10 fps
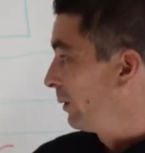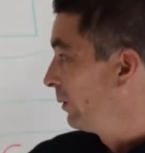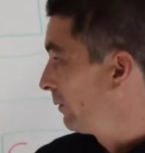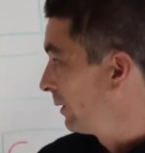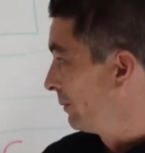
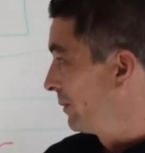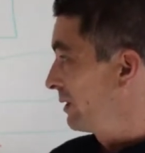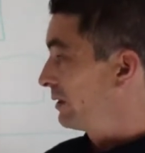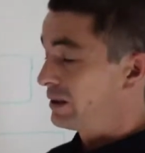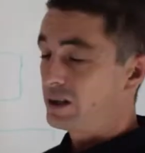offline
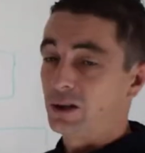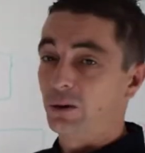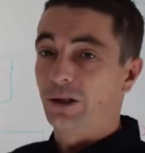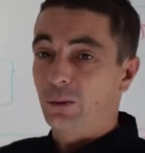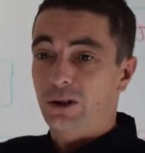businesses or
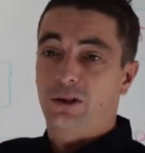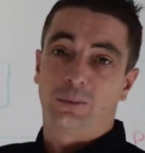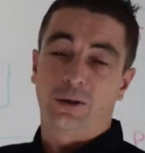you want to do